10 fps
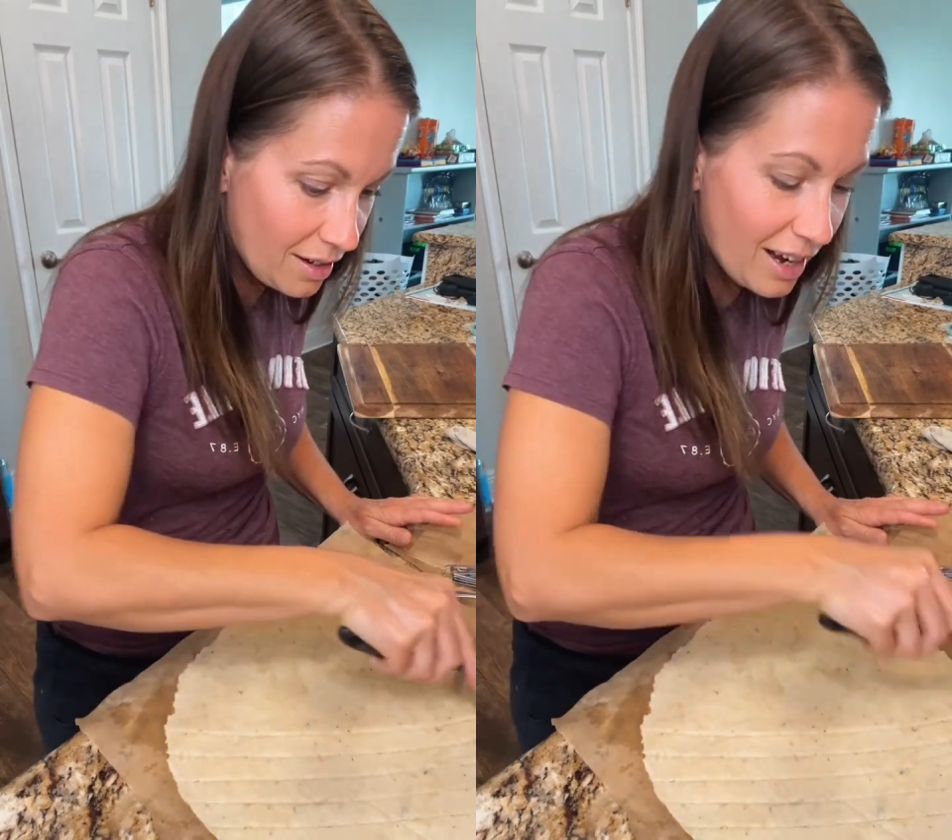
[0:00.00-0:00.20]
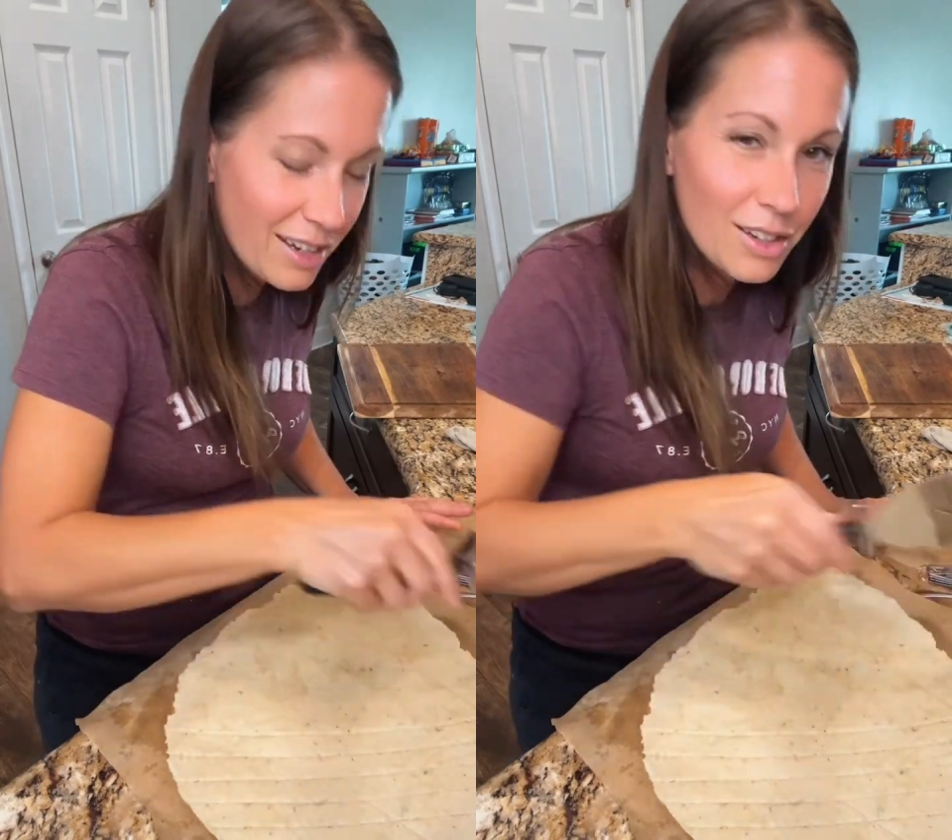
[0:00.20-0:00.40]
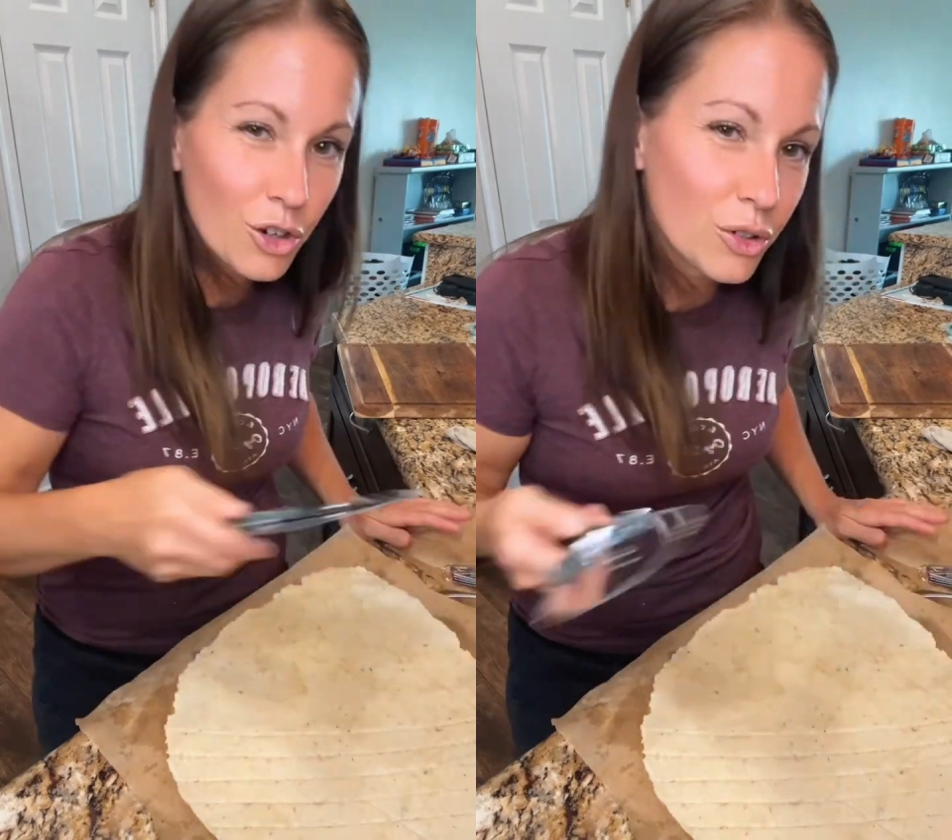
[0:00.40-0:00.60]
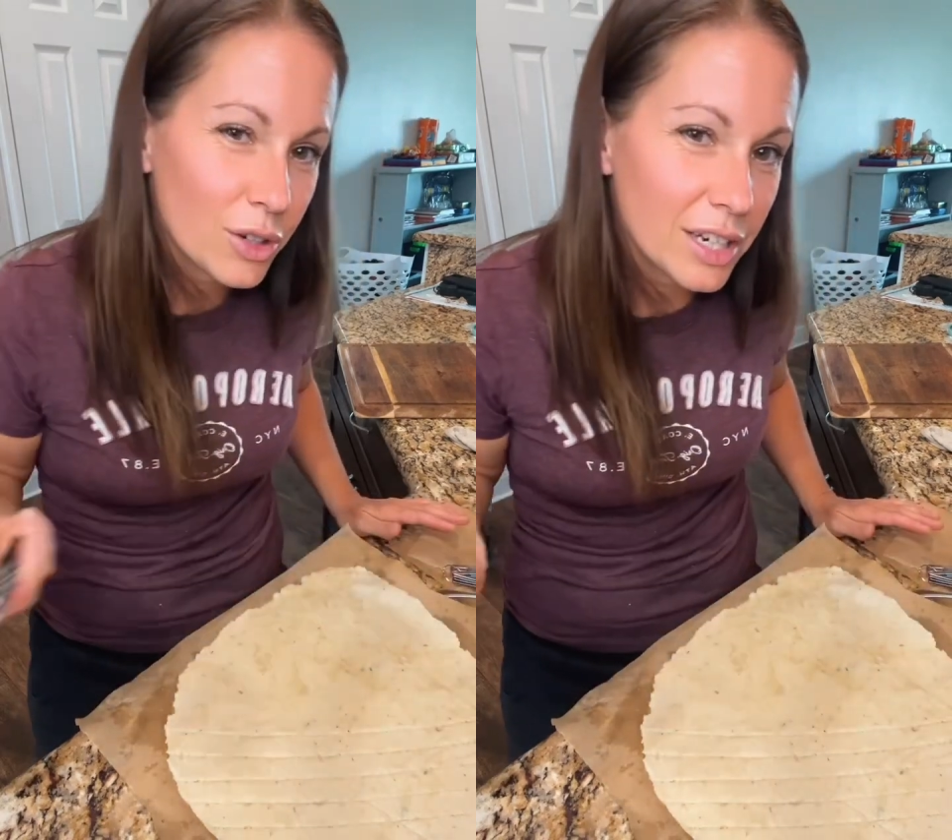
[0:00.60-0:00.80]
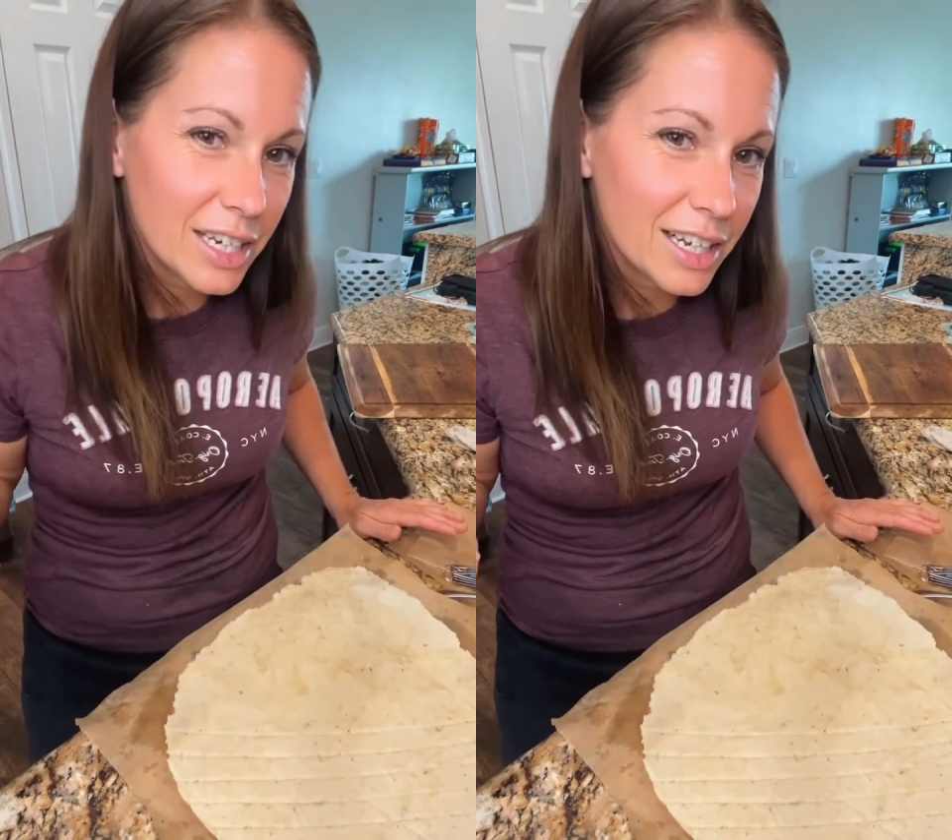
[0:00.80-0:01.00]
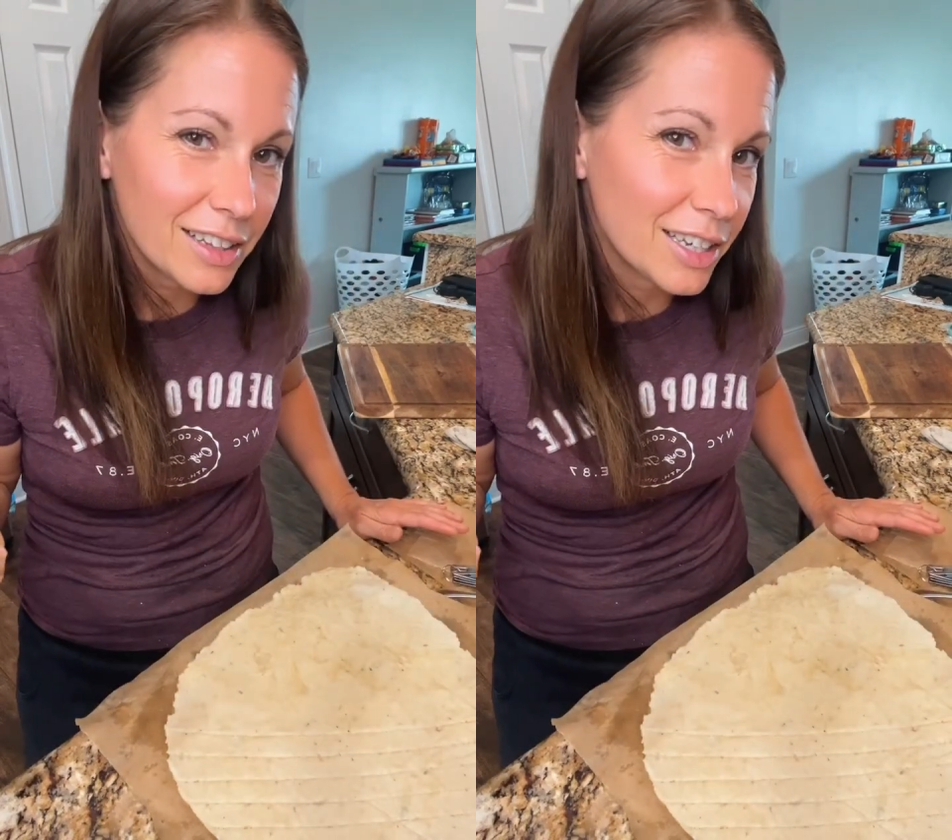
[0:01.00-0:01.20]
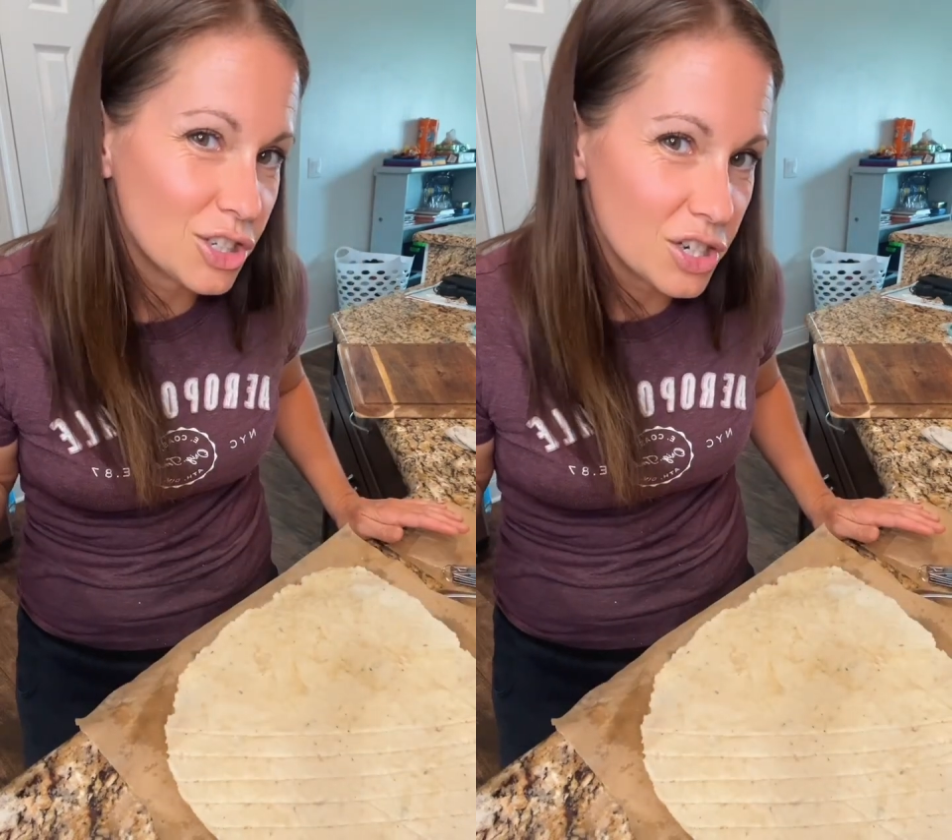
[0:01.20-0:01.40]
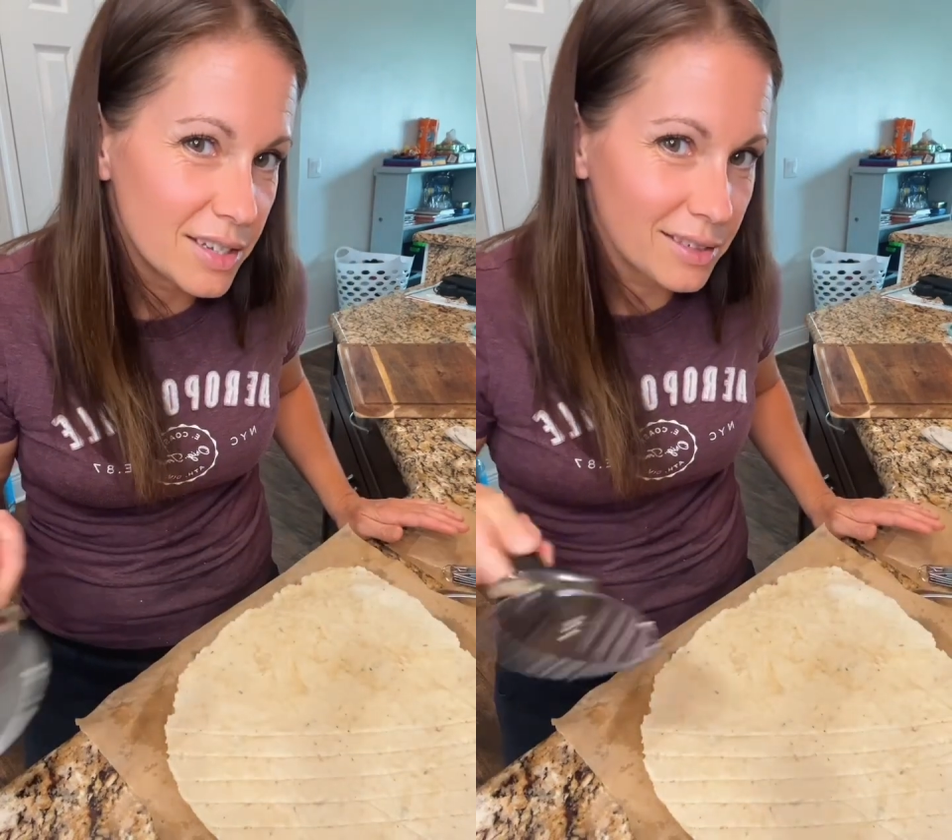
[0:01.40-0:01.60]
Kind of creating like a
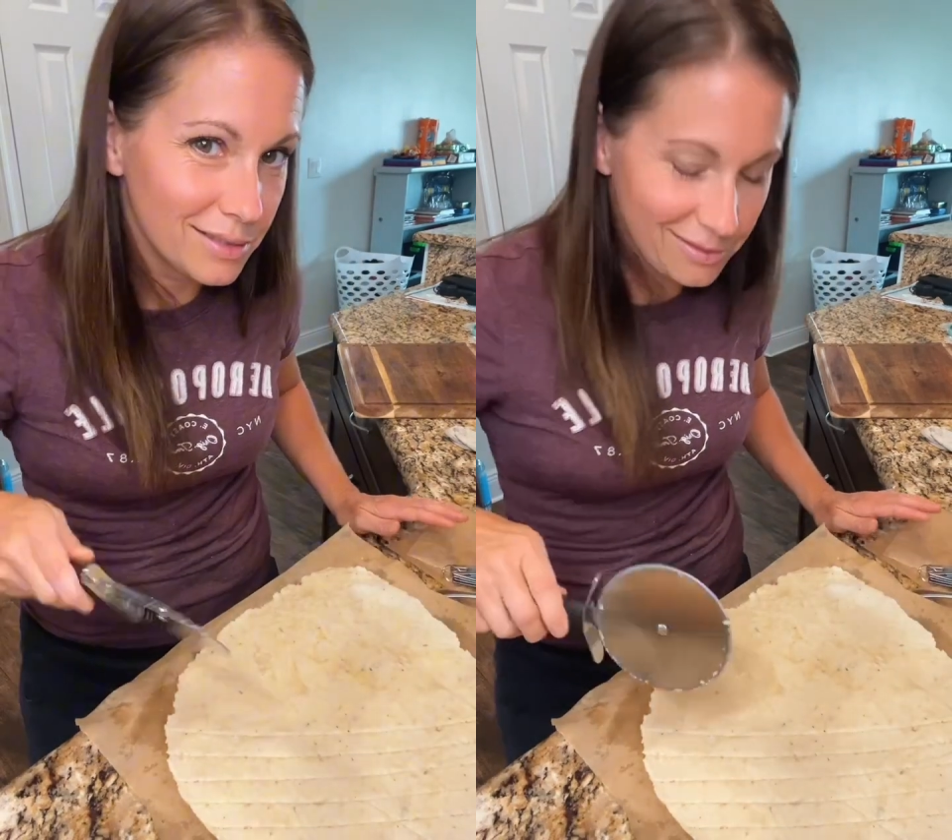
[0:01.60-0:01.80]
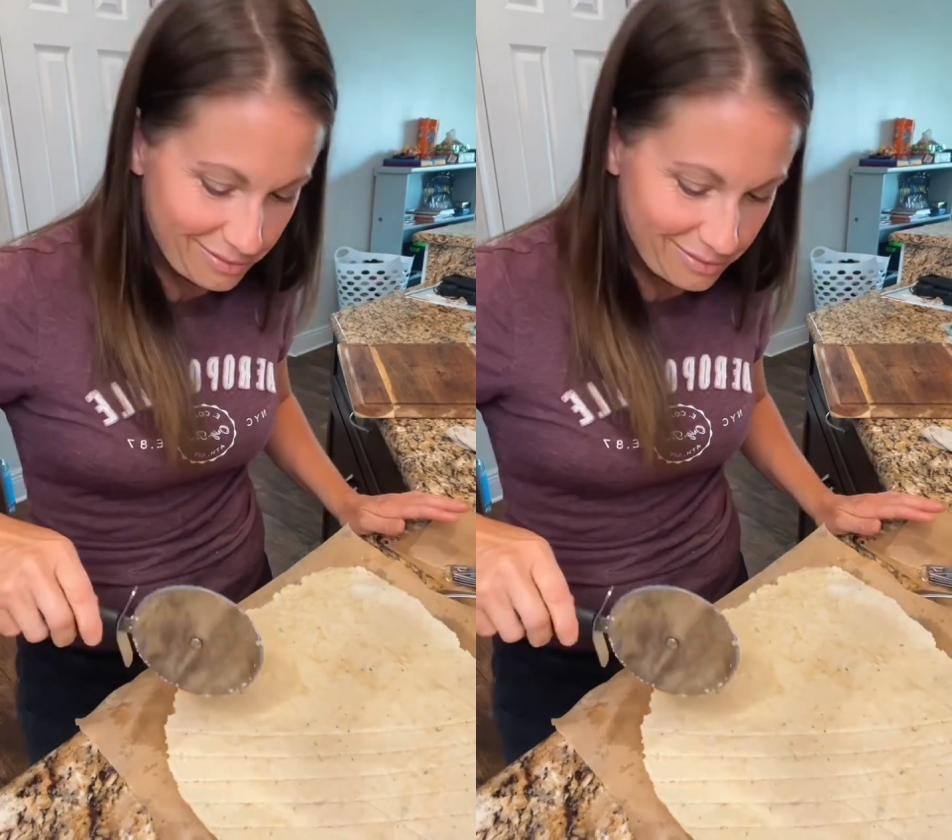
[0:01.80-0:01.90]
Cheez-It.